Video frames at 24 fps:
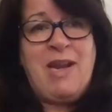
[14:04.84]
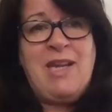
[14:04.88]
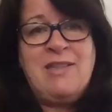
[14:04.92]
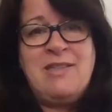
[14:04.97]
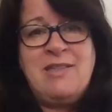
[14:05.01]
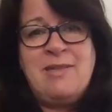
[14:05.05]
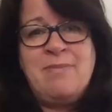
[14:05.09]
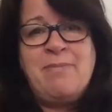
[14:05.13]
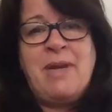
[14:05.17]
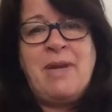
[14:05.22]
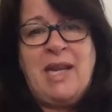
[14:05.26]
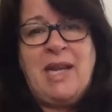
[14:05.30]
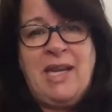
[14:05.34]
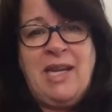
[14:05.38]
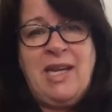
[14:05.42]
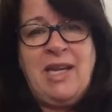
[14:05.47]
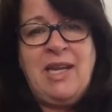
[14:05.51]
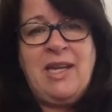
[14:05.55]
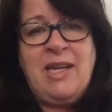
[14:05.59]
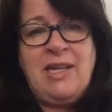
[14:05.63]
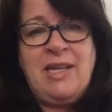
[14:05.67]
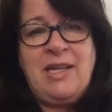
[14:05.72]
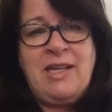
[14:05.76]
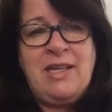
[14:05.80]
raising my
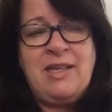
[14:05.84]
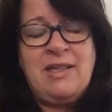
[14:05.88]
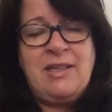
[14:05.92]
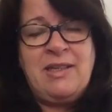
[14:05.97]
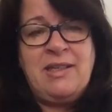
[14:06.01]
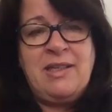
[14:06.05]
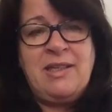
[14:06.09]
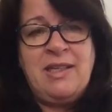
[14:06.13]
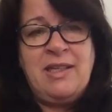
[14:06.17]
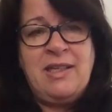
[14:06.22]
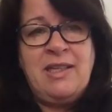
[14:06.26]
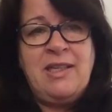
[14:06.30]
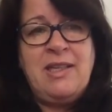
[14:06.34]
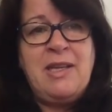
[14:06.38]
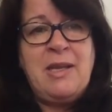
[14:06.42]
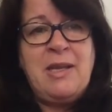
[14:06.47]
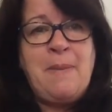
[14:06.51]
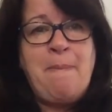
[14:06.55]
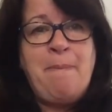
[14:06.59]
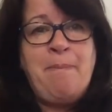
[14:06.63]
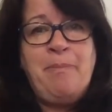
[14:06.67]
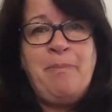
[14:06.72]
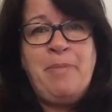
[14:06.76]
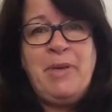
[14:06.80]
hand and
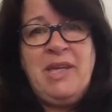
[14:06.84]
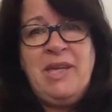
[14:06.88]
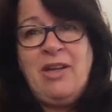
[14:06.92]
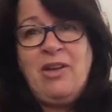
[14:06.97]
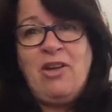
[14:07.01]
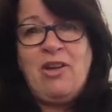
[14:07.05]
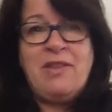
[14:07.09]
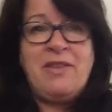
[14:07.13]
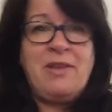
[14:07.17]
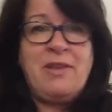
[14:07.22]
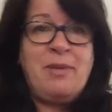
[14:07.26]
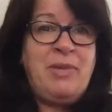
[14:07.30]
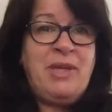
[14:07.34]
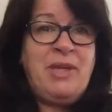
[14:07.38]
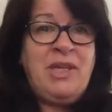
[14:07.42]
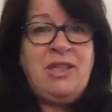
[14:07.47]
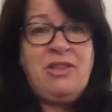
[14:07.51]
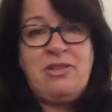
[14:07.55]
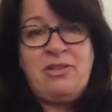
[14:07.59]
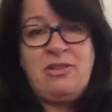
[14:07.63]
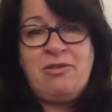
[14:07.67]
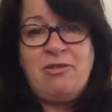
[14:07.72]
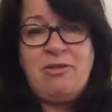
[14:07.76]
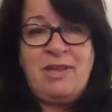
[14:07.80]
being on the
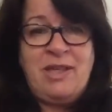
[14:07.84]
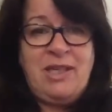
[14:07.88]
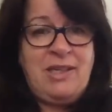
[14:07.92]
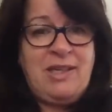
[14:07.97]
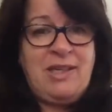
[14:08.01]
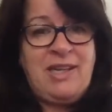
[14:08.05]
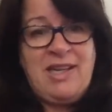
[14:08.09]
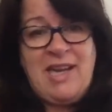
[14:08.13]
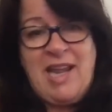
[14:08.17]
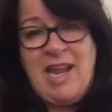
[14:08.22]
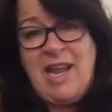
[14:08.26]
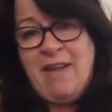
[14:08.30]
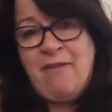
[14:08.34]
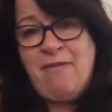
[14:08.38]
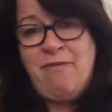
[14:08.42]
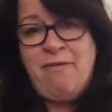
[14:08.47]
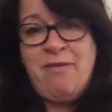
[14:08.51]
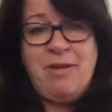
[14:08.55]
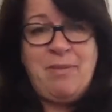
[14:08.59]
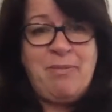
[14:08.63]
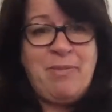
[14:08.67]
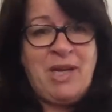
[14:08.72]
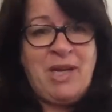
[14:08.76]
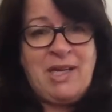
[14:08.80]
big screen and
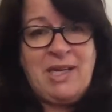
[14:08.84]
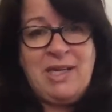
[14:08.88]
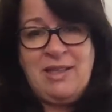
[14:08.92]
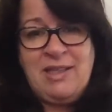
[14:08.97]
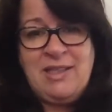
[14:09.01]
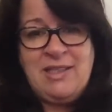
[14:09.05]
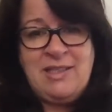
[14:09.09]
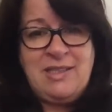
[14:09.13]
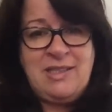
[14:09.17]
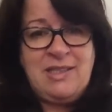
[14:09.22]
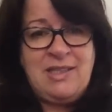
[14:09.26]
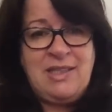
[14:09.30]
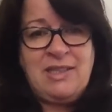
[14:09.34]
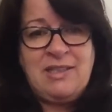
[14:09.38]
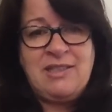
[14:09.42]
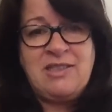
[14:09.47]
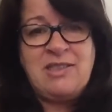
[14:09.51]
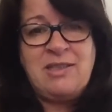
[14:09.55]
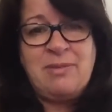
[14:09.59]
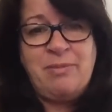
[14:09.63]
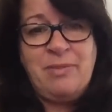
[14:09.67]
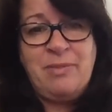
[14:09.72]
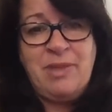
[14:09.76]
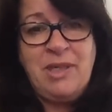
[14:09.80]
everybody listening
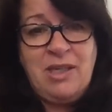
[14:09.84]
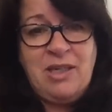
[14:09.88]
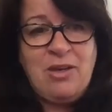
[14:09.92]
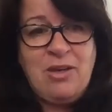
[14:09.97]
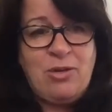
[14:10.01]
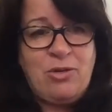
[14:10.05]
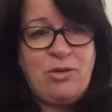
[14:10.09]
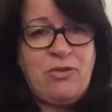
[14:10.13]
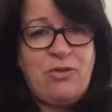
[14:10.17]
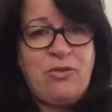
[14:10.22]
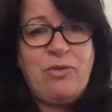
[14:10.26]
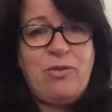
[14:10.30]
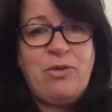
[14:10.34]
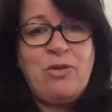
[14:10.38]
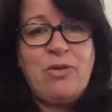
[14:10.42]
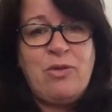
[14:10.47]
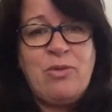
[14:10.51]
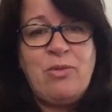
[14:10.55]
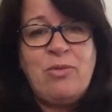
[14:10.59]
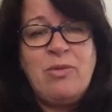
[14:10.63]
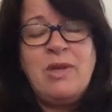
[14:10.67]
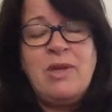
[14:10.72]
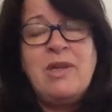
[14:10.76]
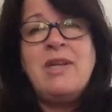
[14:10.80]
to me go
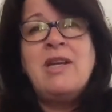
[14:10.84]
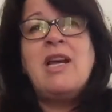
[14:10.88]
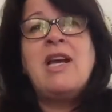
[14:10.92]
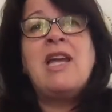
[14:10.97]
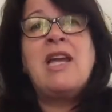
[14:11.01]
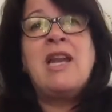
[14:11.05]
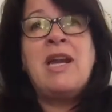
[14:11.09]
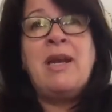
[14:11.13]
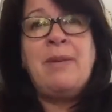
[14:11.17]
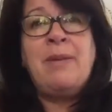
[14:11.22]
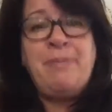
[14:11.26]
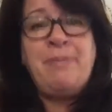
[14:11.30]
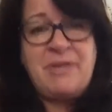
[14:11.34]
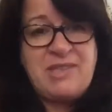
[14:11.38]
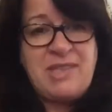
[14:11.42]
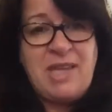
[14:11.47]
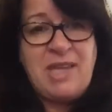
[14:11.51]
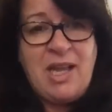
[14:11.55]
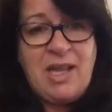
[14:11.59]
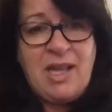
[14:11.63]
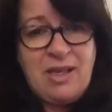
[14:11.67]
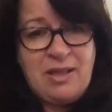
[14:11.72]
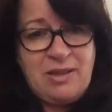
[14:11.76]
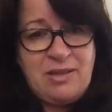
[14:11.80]
through an
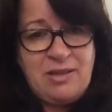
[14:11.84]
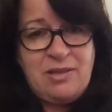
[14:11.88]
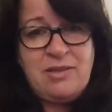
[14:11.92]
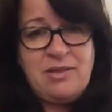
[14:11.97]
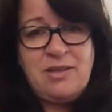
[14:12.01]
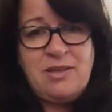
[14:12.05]
upset.